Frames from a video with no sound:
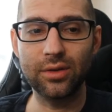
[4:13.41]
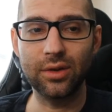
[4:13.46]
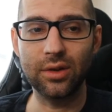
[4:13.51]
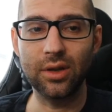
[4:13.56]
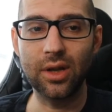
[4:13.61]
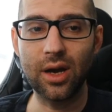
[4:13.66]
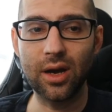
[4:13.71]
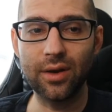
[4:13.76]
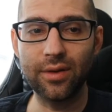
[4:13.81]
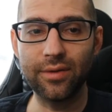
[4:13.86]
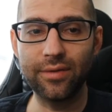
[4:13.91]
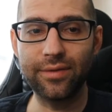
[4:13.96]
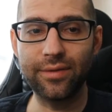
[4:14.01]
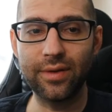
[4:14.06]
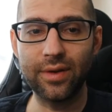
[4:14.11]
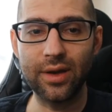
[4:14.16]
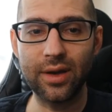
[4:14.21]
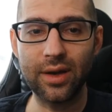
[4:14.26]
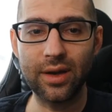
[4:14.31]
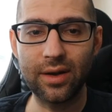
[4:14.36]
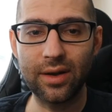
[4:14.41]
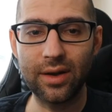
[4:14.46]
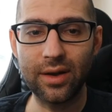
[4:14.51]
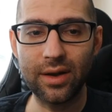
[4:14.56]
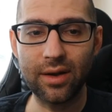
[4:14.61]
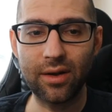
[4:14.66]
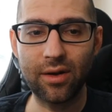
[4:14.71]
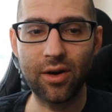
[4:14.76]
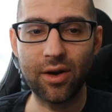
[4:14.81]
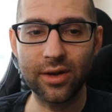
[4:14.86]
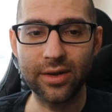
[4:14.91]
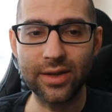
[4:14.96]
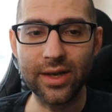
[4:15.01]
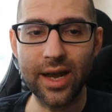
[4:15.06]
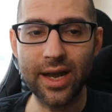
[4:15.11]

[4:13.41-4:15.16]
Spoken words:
love on